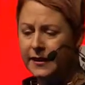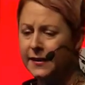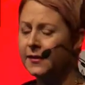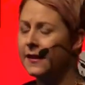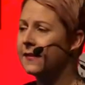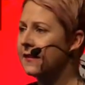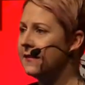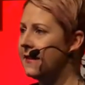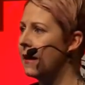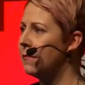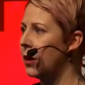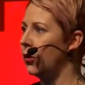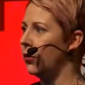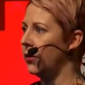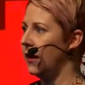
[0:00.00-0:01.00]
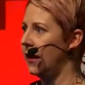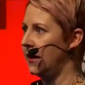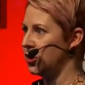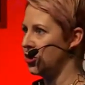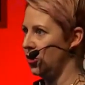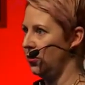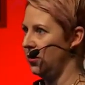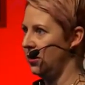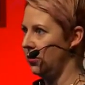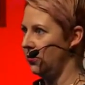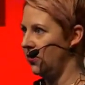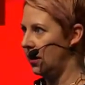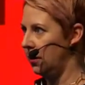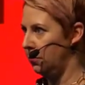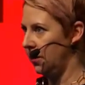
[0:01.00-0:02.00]
In this demo that I showed you
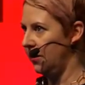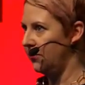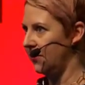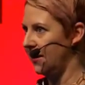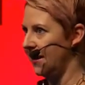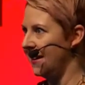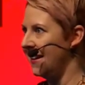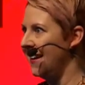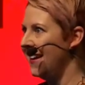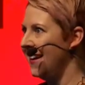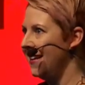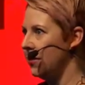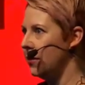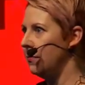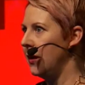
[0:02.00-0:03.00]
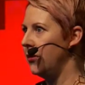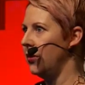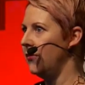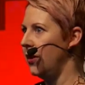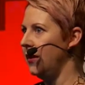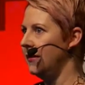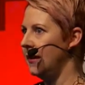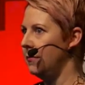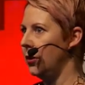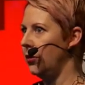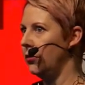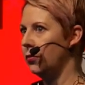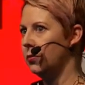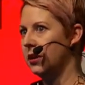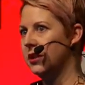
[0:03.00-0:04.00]
very briefly, the mother of all
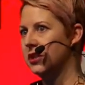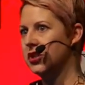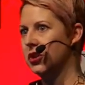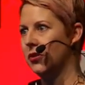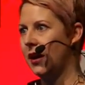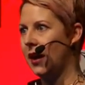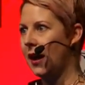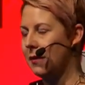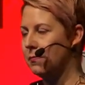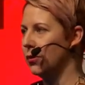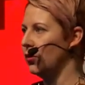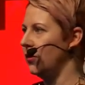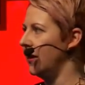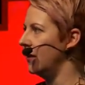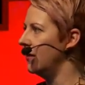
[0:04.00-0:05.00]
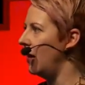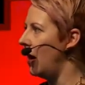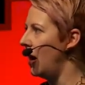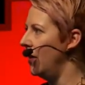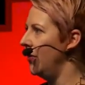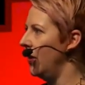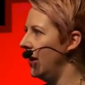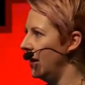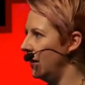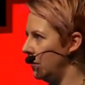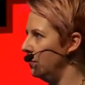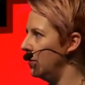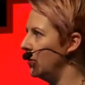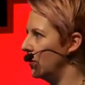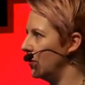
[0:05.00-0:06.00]
demos, where he showed a hyperlinked online
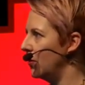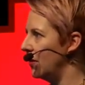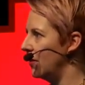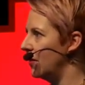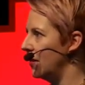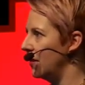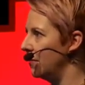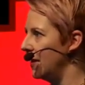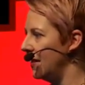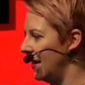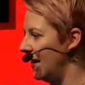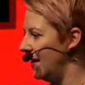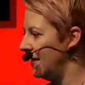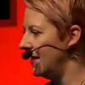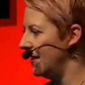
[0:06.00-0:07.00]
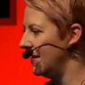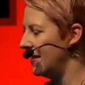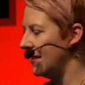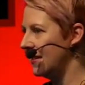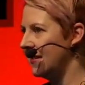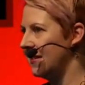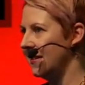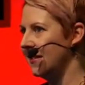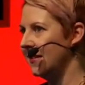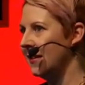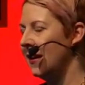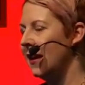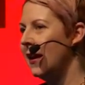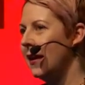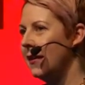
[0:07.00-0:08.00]
computer system in the 1960s,
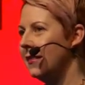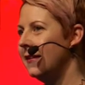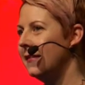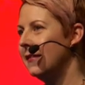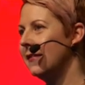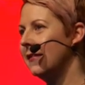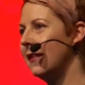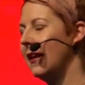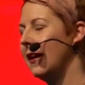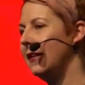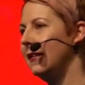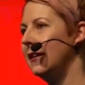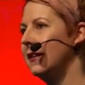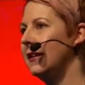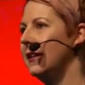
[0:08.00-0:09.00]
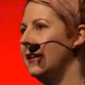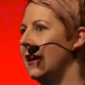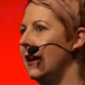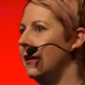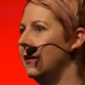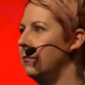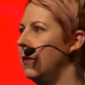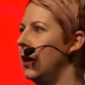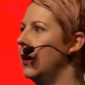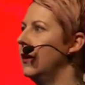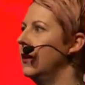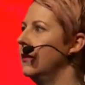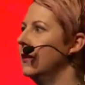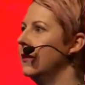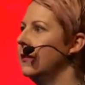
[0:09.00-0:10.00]
this is the idea he had in
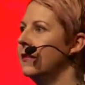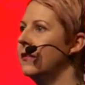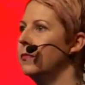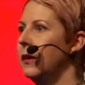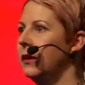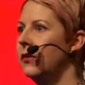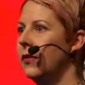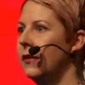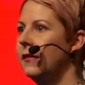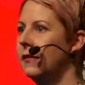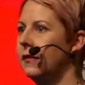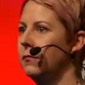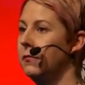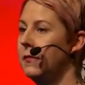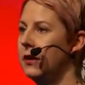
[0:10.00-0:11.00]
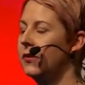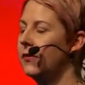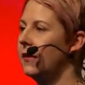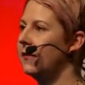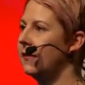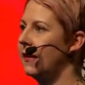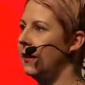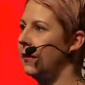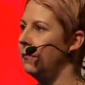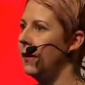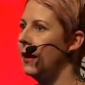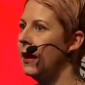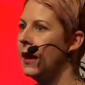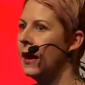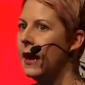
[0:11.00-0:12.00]
mind, and it's much the, much the same
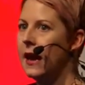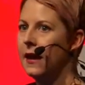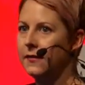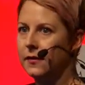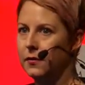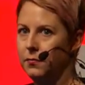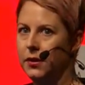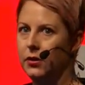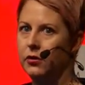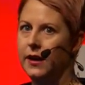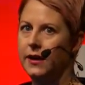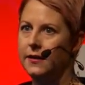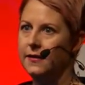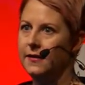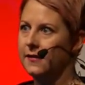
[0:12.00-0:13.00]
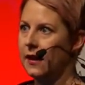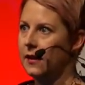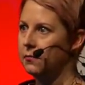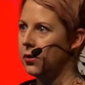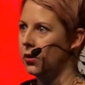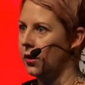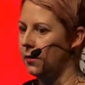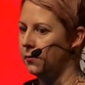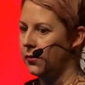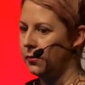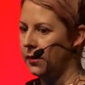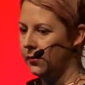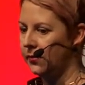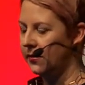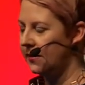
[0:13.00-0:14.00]
as computer aided design programs
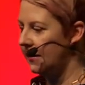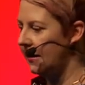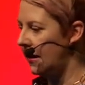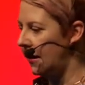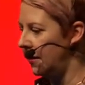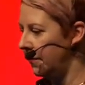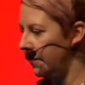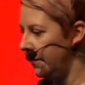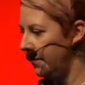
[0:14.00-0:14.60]
we use today.